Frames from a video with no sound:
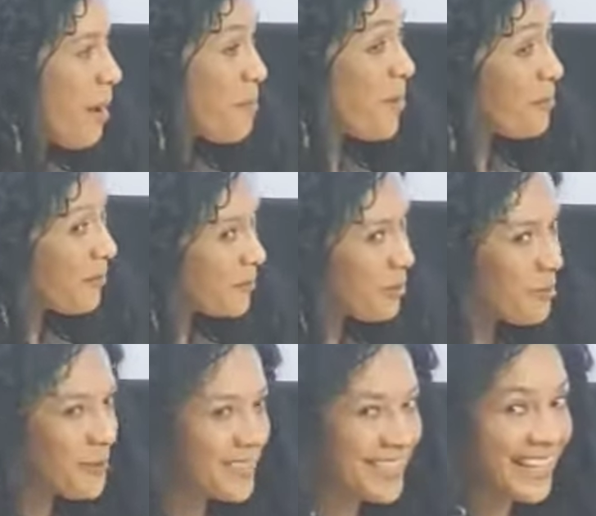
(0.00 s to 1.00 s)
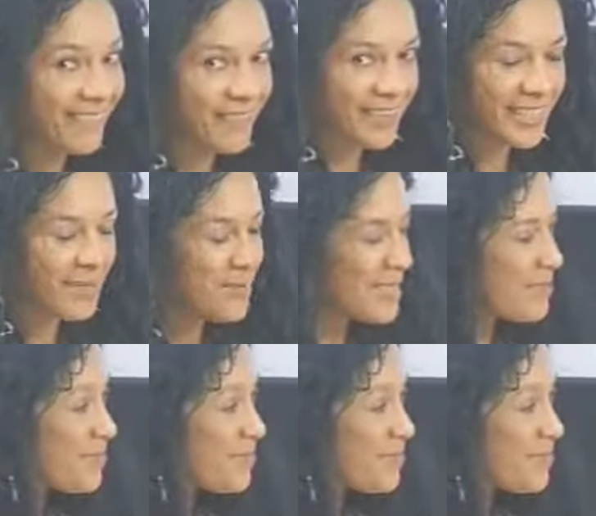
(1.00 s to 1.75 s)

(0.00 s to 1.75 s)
but of course, very limited